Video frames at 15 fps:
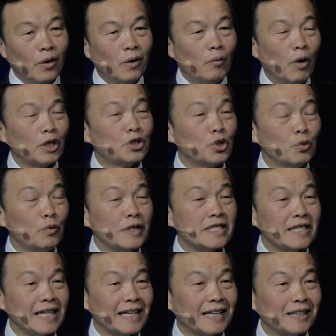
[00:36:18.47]
What should we
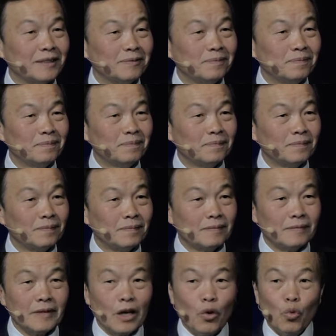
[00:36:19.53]
seek?
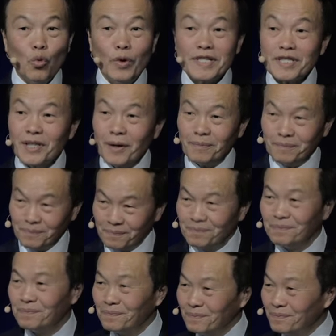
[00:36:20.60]
Wisdom.
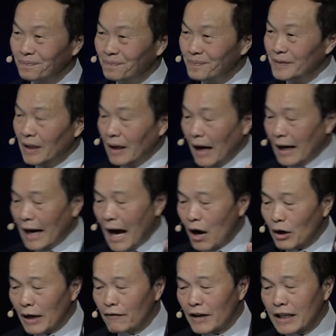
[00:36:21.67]
And how
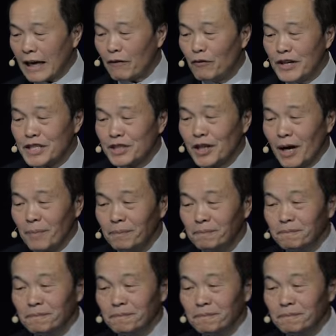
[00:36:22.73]
can we get wisdom?